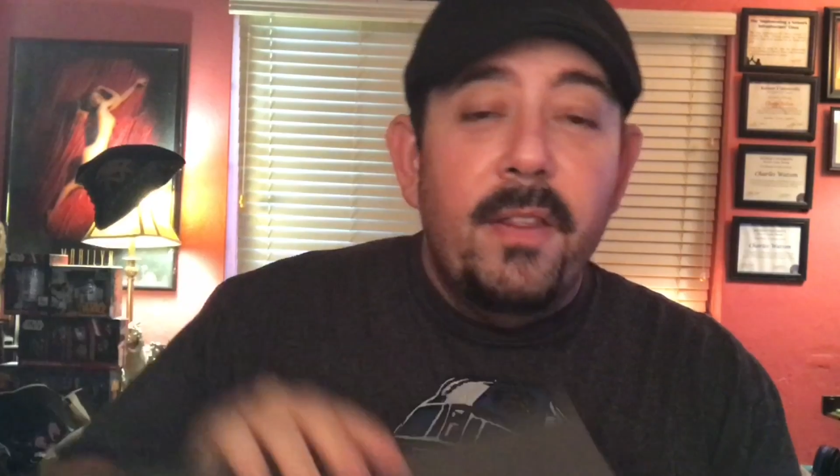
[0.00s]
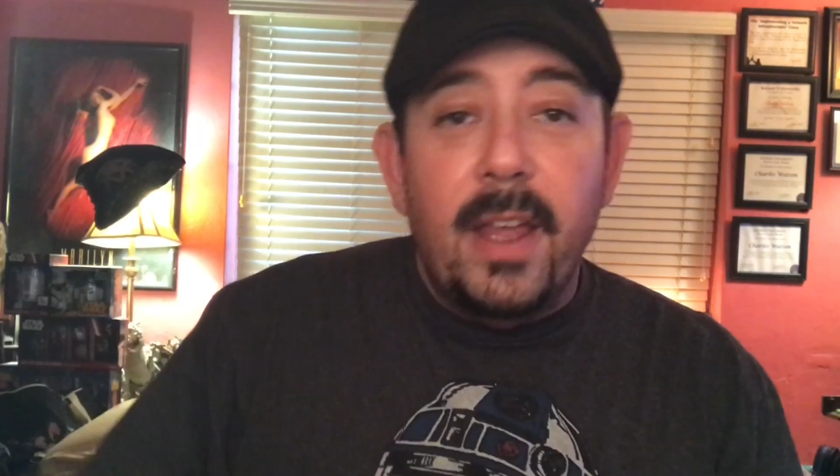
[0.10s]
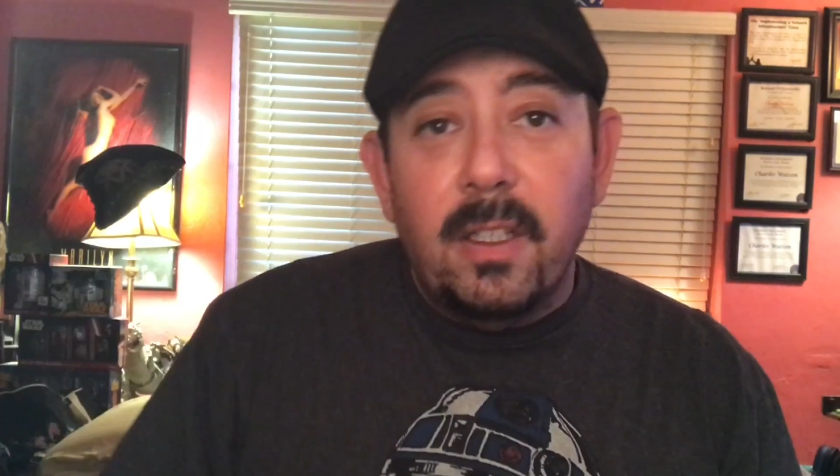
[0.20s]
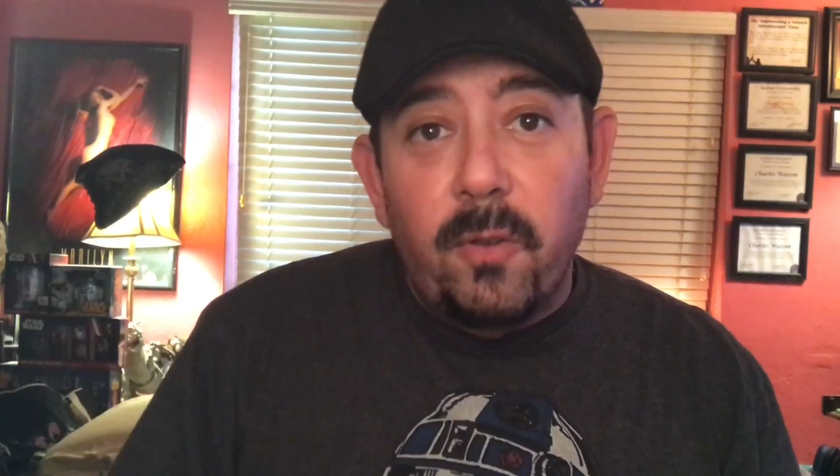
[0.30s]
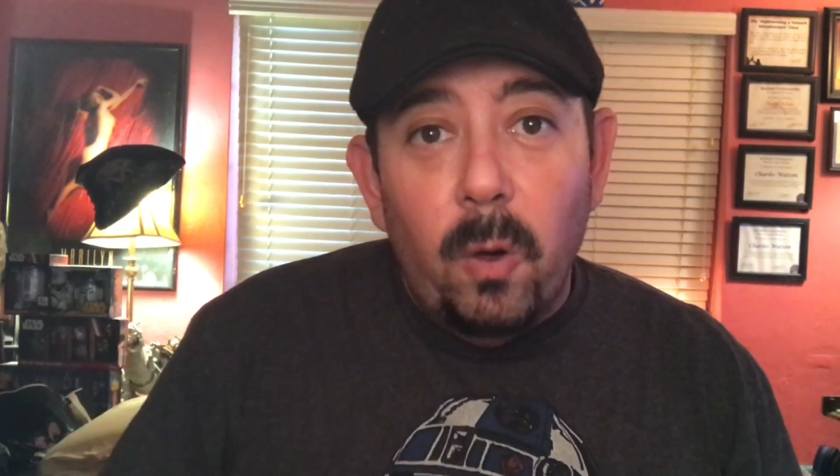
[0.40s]

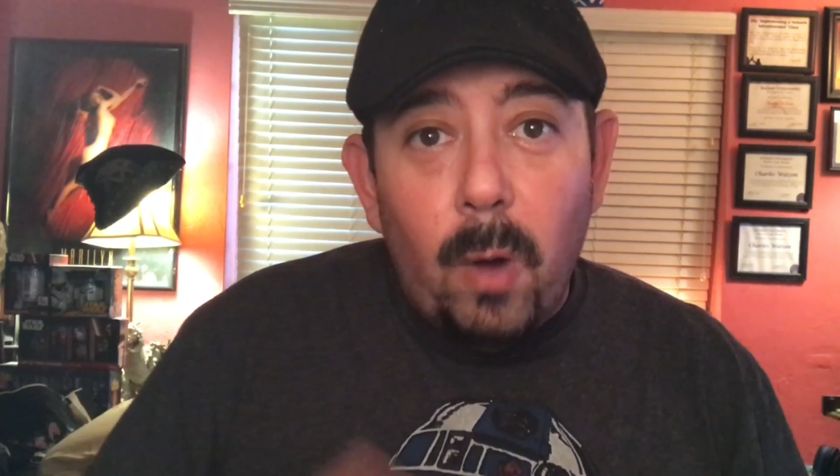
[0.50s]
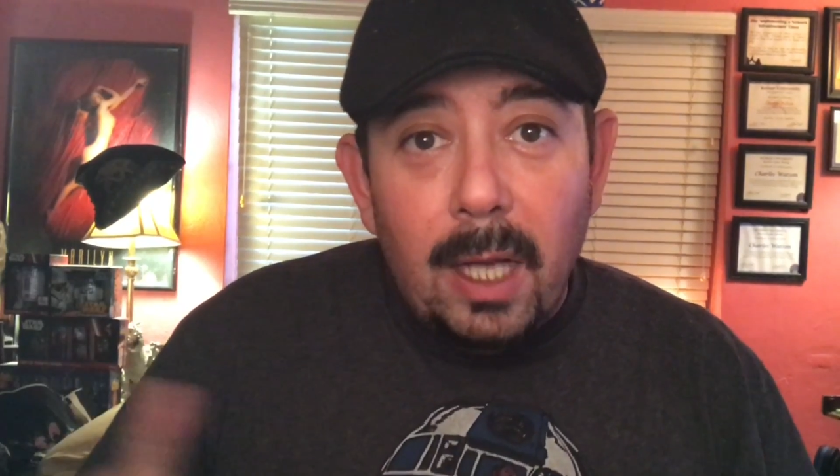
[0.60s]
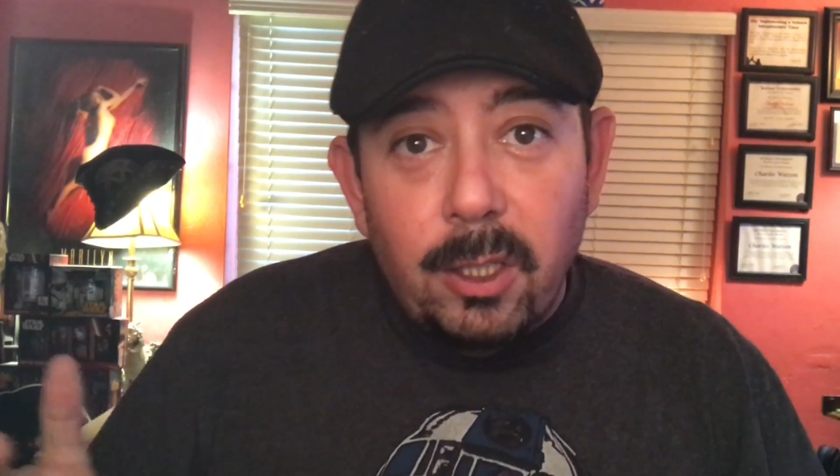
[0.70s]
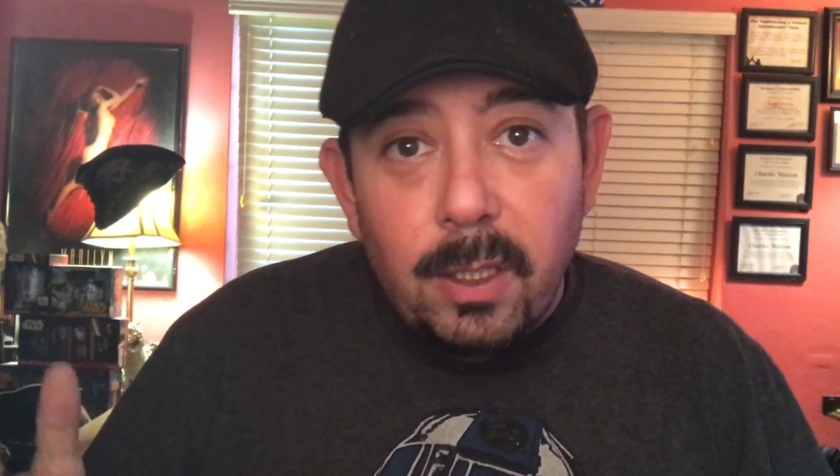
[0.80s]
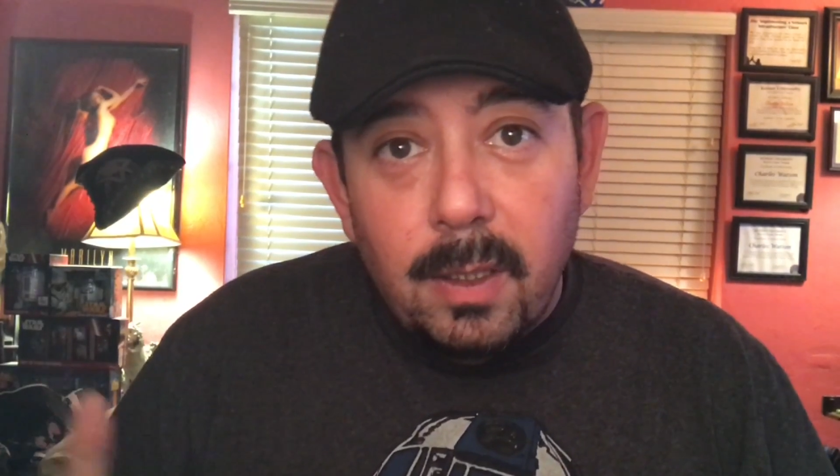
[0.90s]
Thanks for
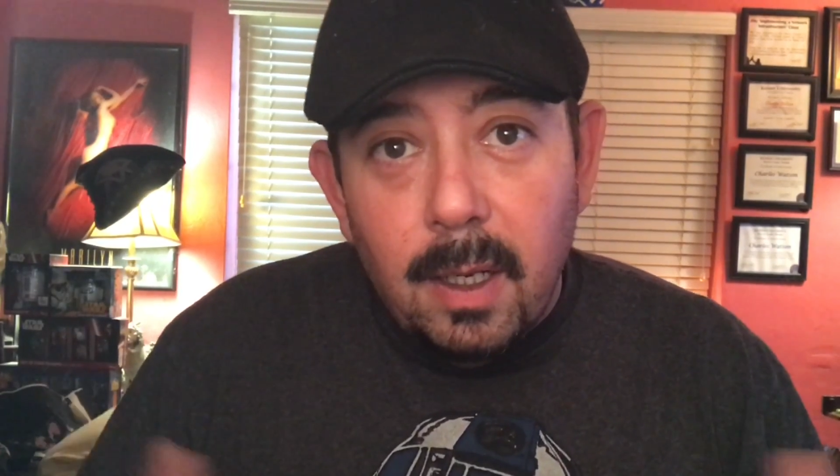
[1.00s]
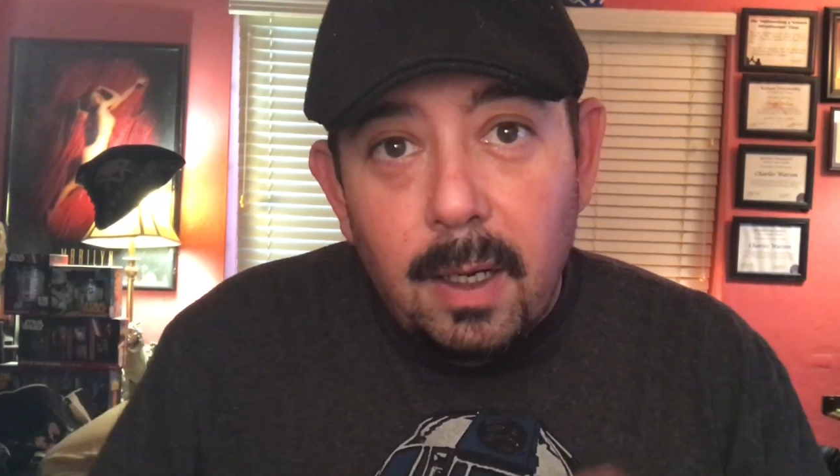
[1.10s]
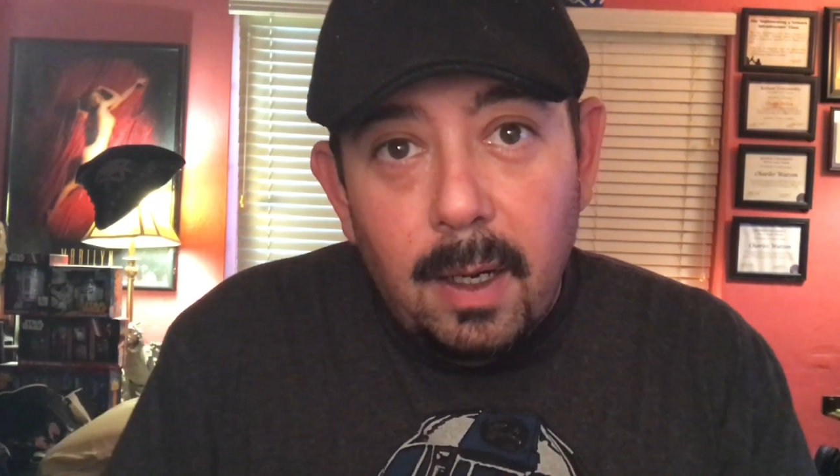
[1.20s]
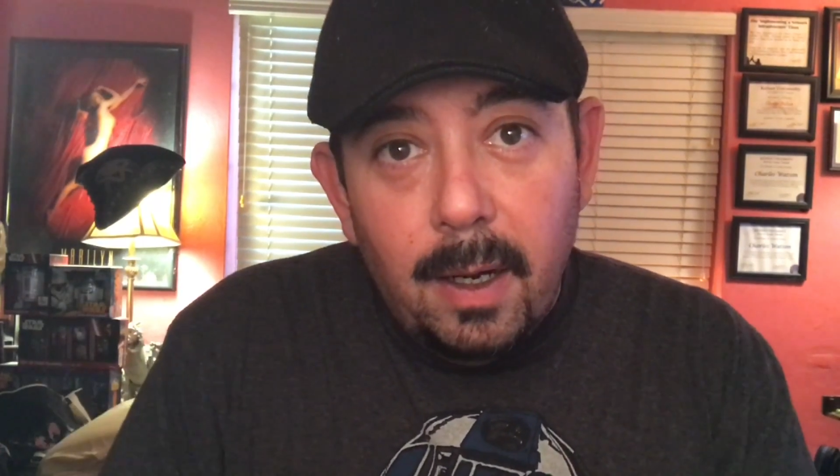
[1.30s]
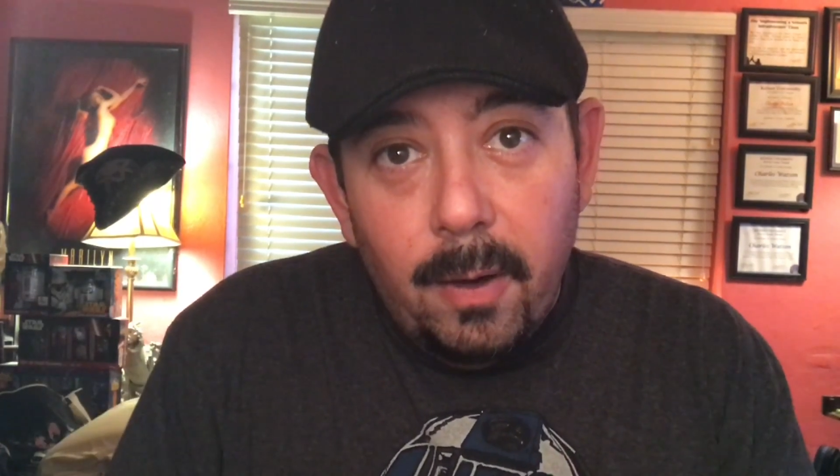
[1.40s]
watching,
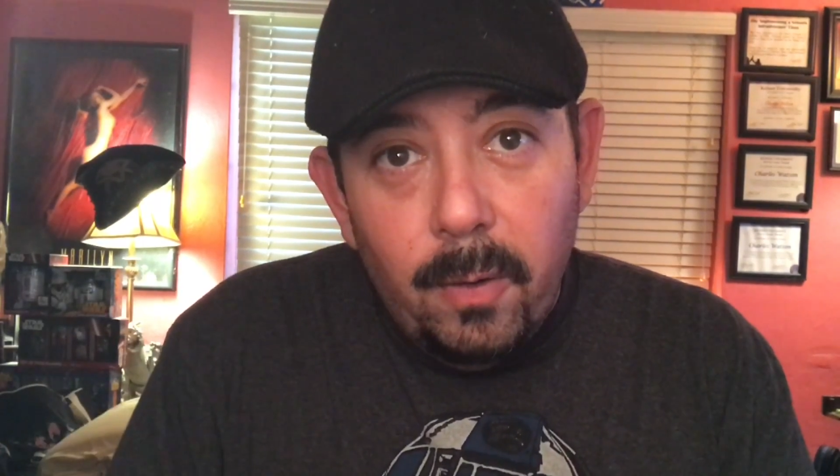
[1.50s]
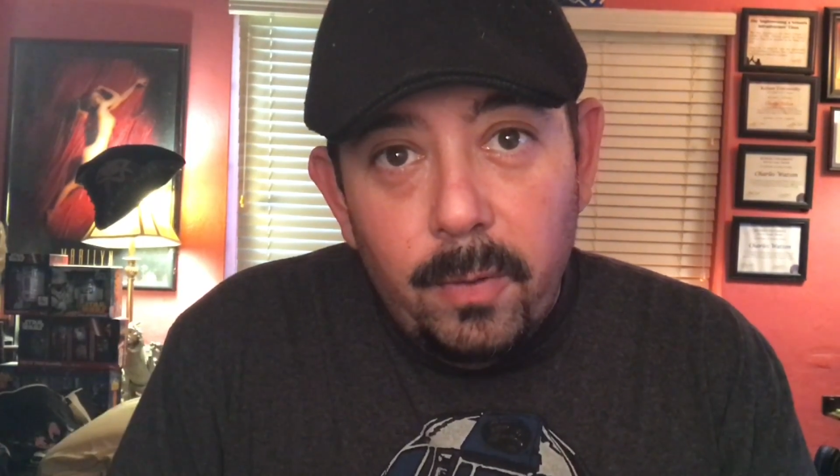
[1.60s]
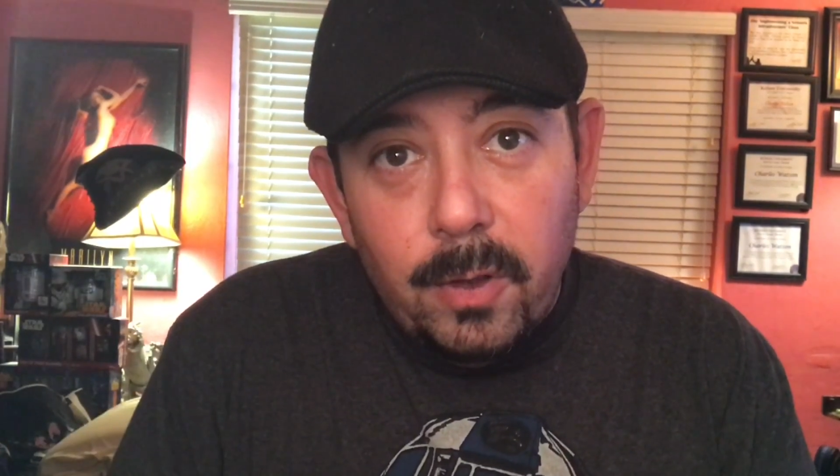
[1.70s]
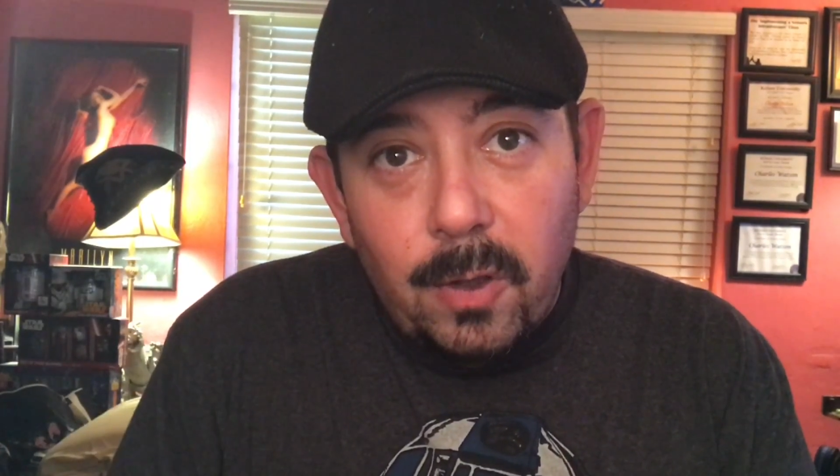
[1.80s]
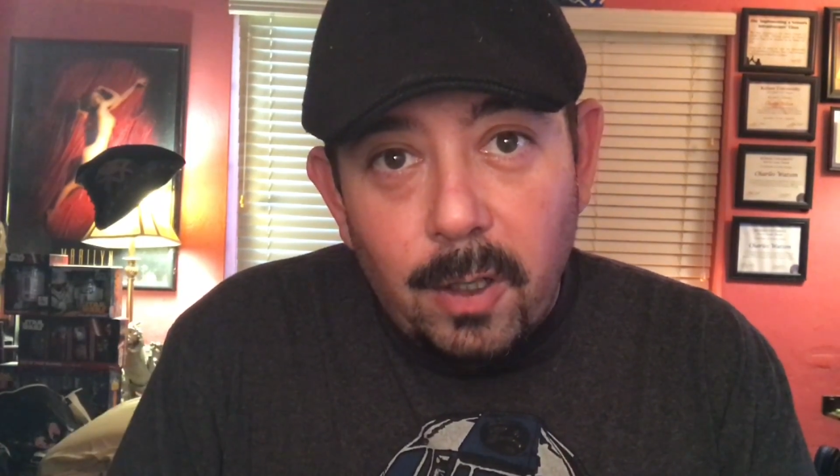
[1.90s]

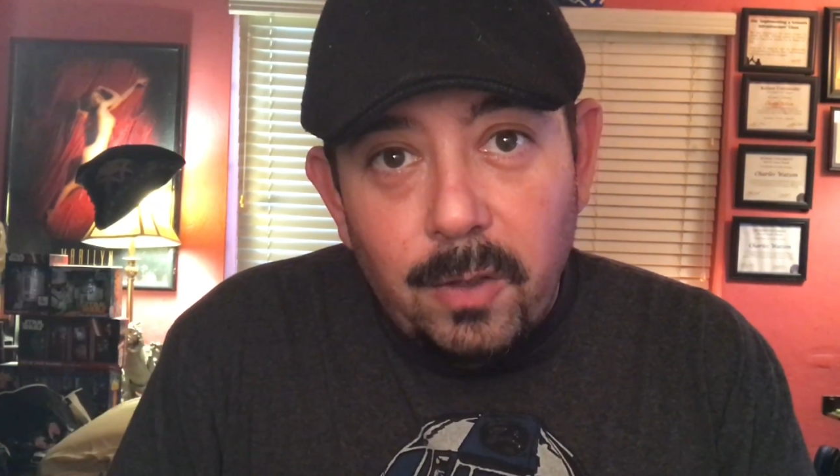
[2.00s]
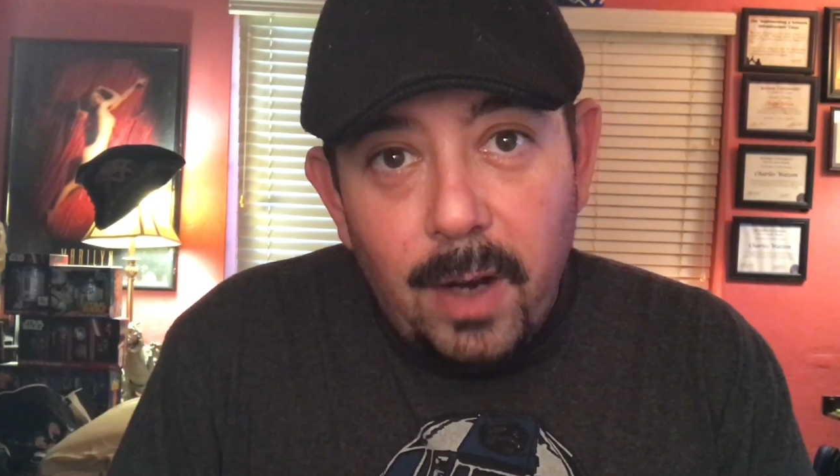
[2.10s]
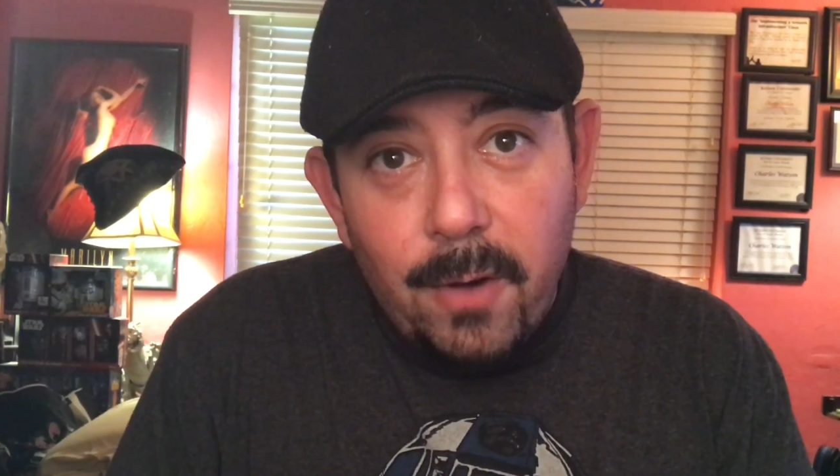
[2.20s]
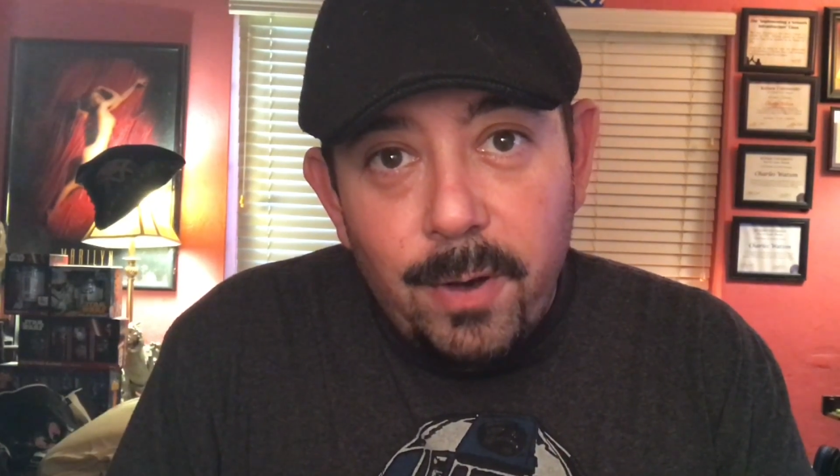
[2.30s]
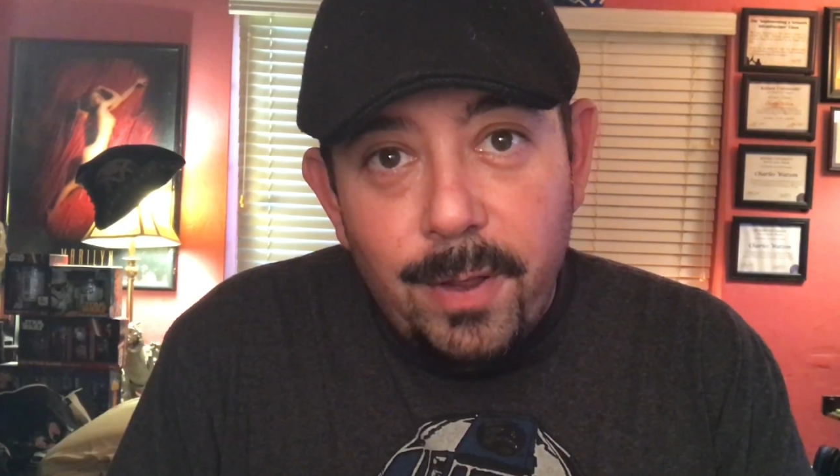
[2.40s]
Stark's Foundry,